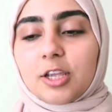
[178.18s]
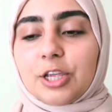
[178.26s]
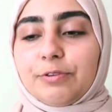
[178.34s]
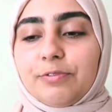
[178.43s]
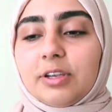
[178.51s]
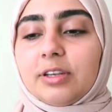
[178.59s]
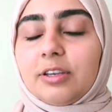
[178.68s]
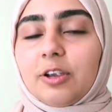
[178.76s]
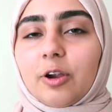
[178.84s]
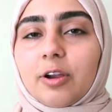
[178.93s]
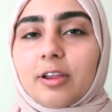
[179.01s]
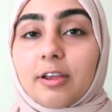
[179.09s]
you've eaten
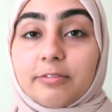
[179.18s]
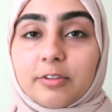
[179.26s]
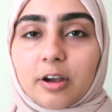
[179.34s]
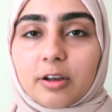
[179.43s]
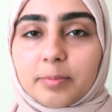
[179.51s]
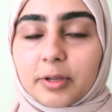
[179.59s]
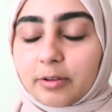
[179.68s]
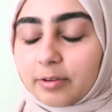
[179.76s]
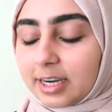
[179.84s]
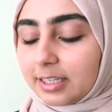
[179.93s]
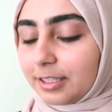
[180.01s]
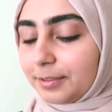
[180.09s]
your iftar meal,
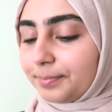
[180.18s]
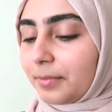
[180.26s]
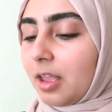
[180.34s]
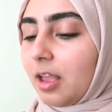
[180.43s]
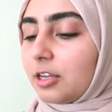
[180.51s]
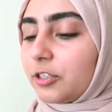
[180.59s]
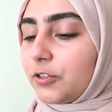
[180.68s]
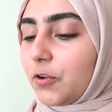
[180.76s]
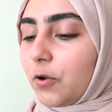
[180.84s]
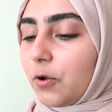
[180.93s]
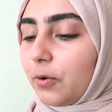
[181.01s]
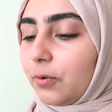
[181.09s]
right?
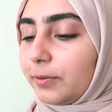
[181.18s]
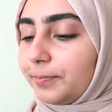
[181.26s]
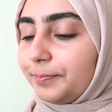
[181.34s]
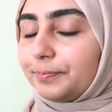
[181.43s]
So